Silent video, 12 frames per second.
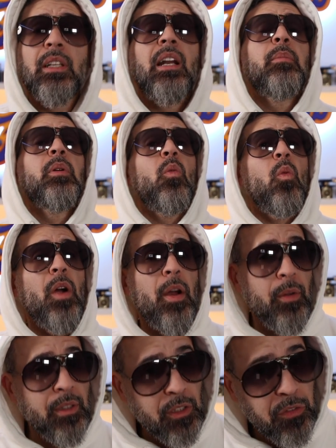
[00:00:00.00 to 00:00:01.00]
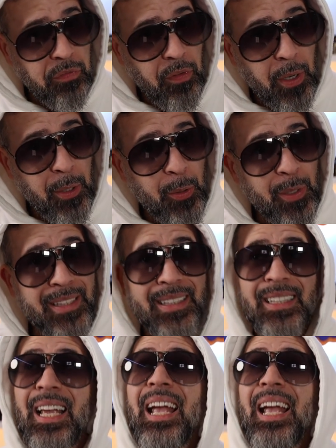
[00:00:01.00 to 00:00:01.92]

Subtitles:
and I've been wearing this fragrance,